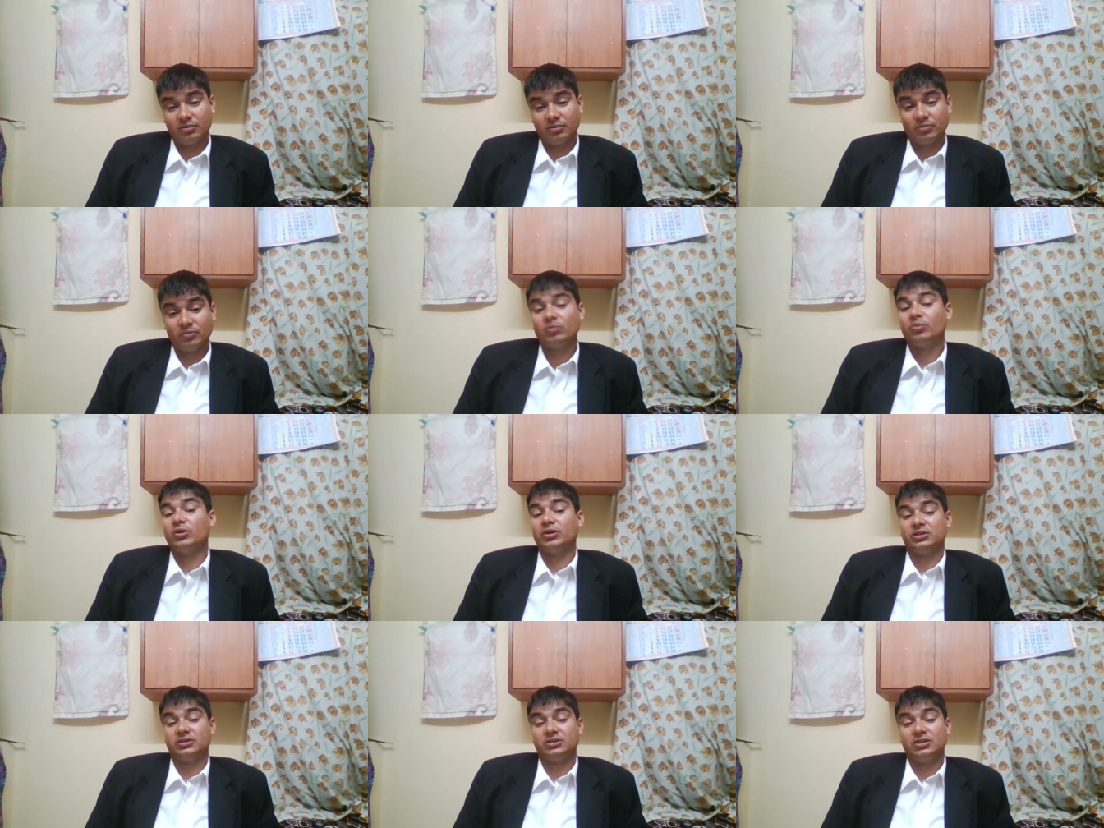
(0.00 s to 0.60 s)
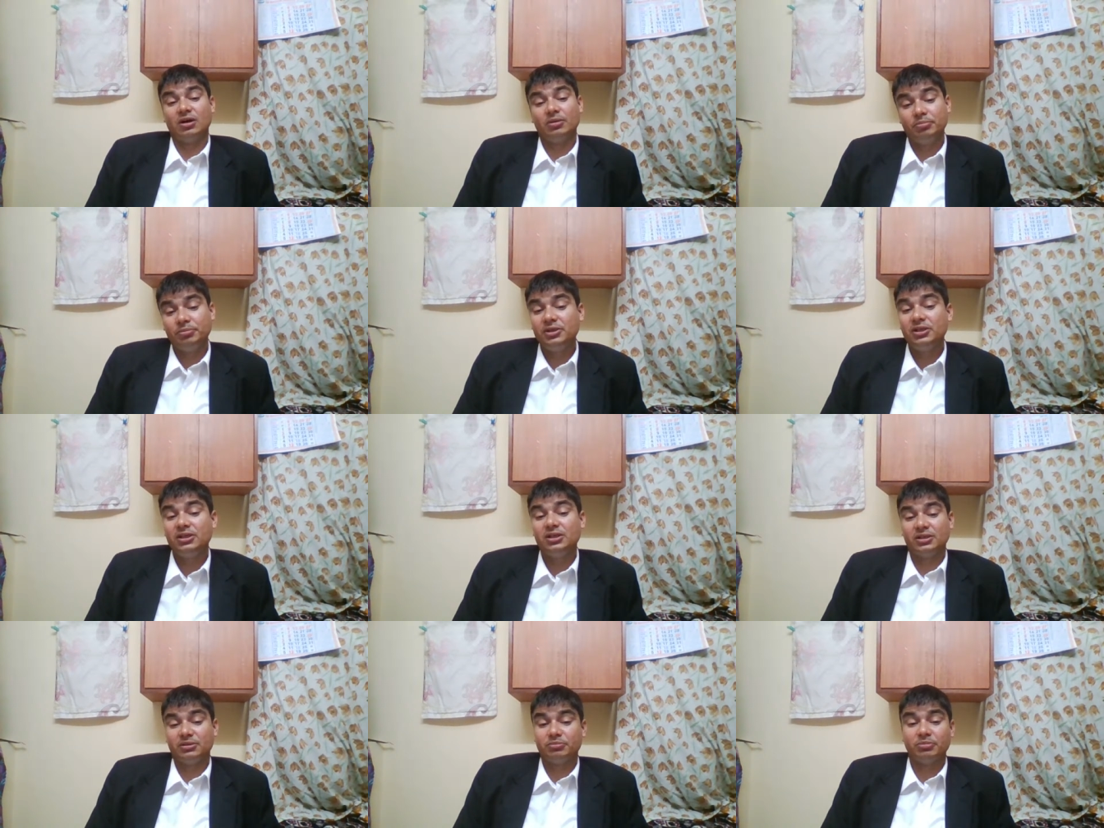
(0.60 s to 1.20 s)
what is the
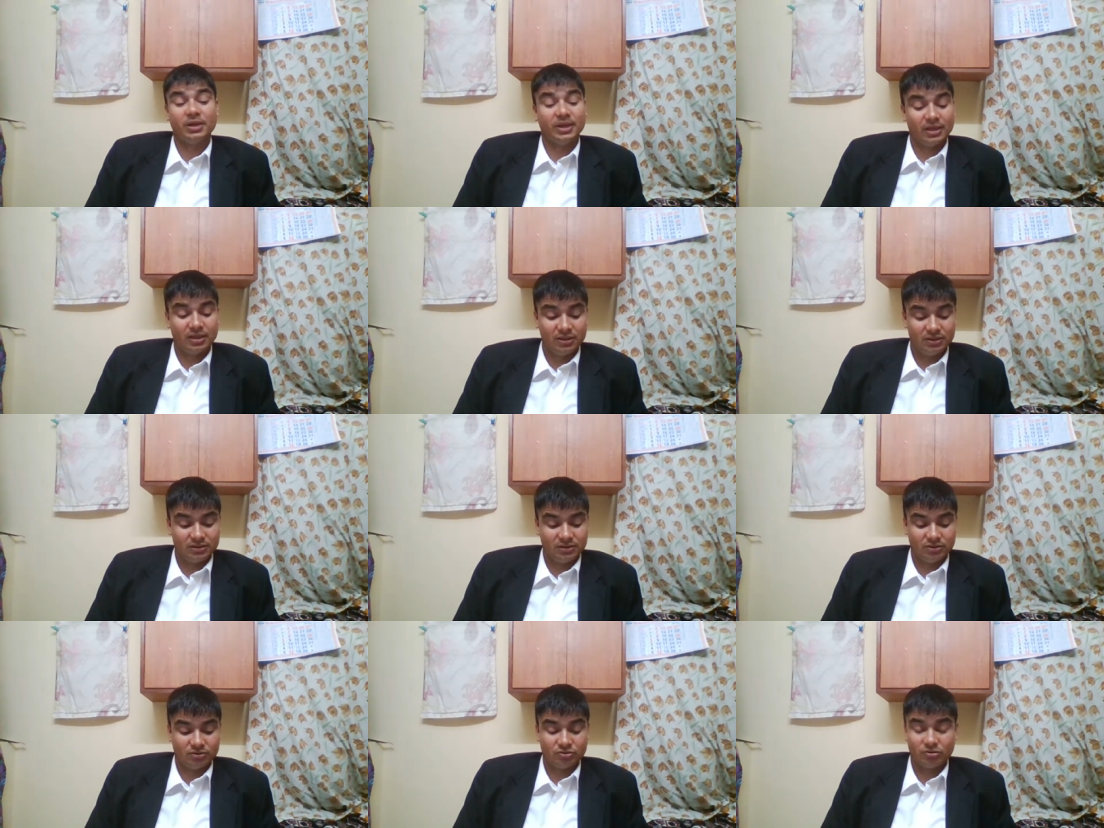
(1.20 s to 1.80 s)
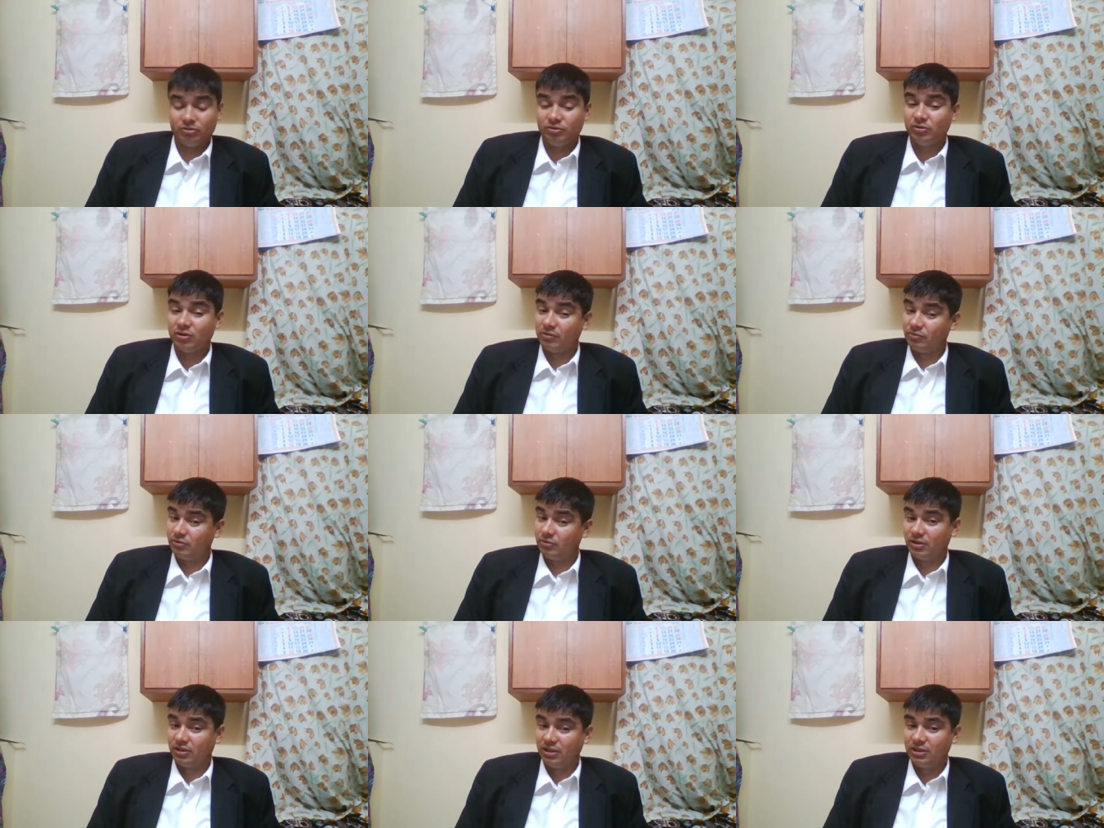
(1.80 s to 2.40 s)
appeal and penalty. So you have
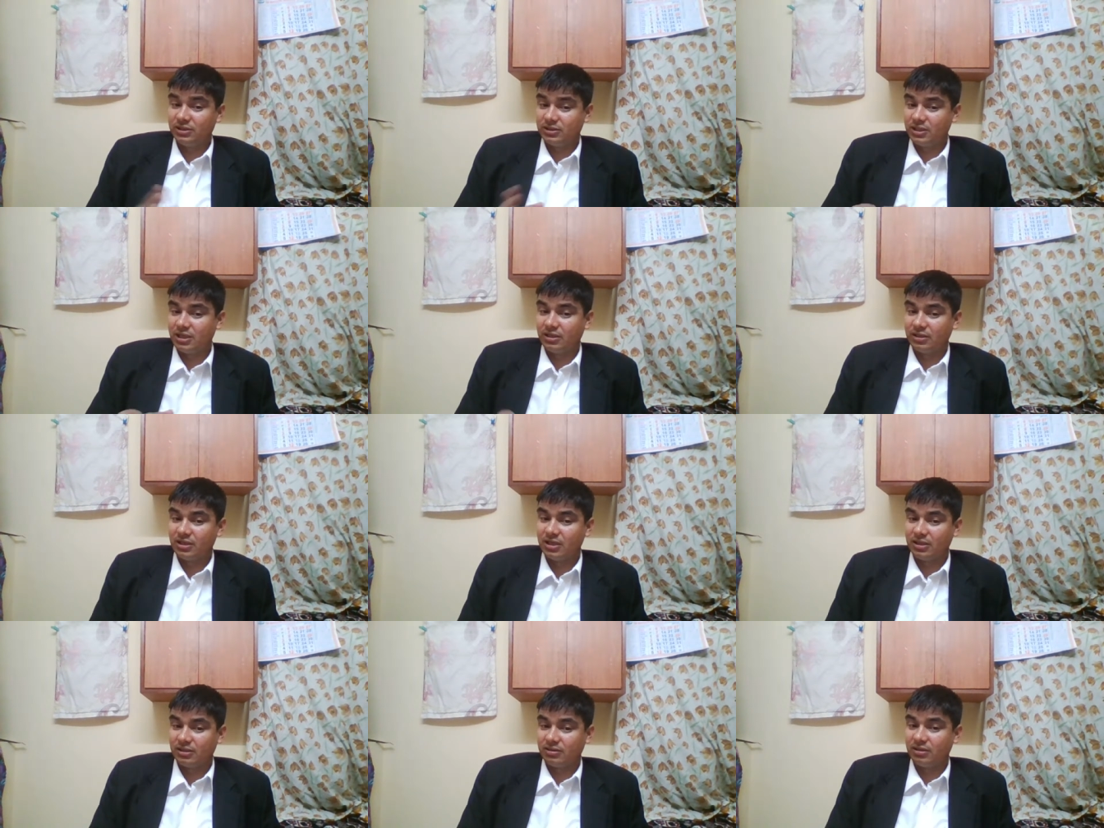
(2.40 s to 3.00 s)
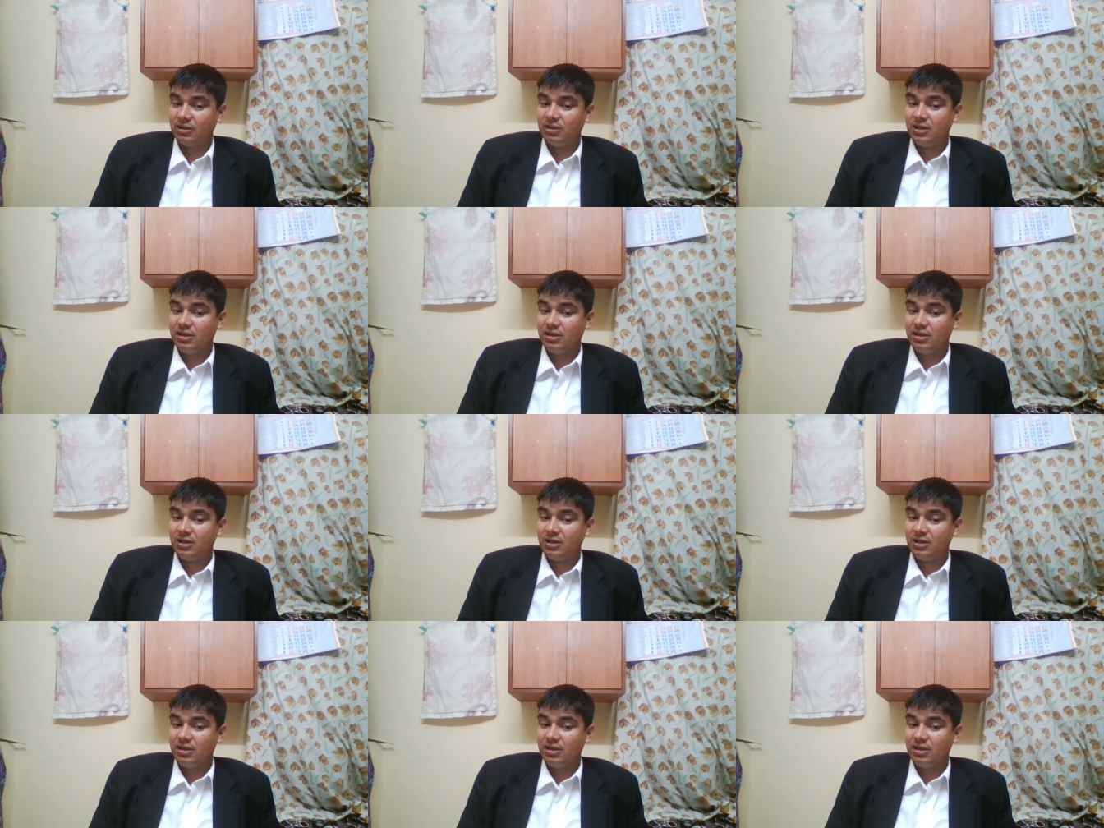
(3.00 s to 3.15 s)
to understand that